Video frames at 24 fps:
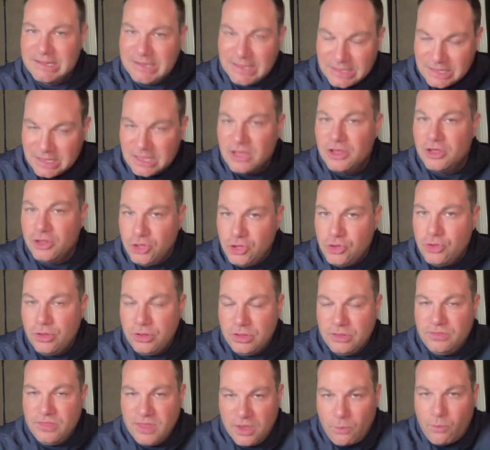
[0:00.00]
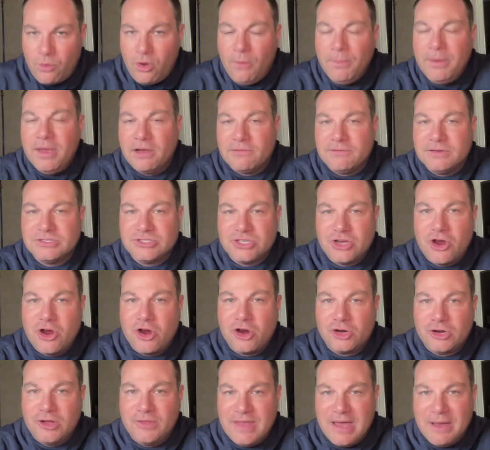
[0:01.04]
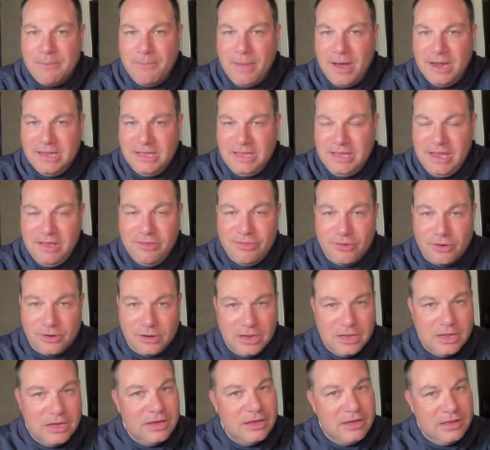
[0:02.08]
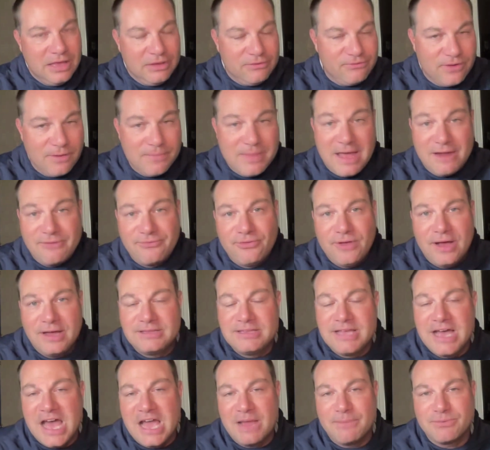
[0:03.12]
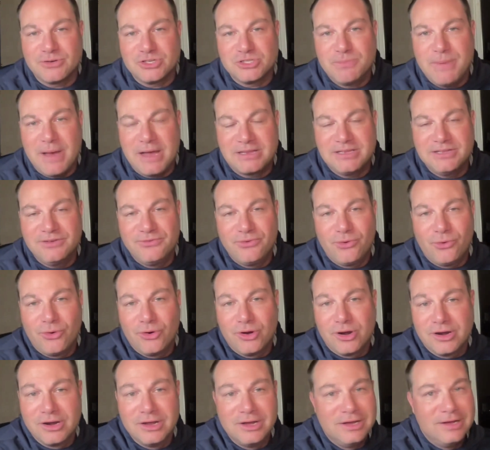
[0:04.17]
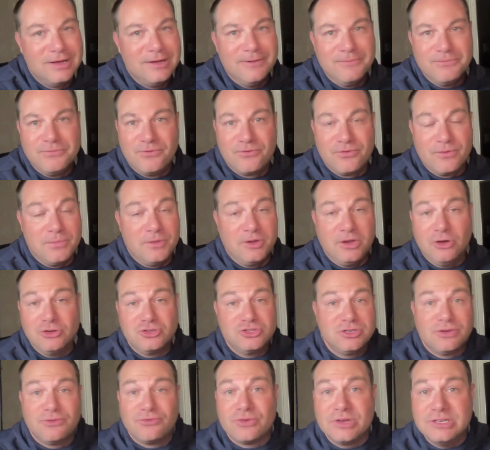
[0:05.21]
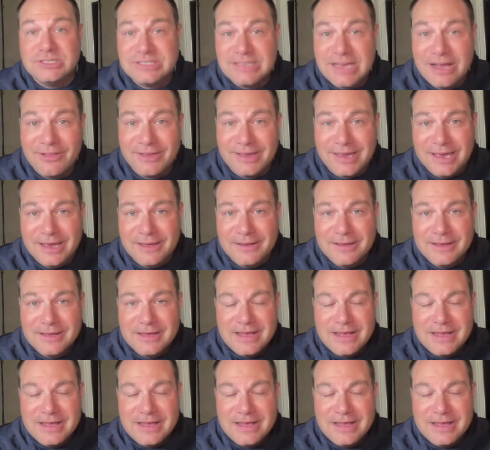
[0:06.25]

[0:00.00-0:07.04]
Like, there will be a return on that money, either from that fly tying perspective or from the notion of reselling it.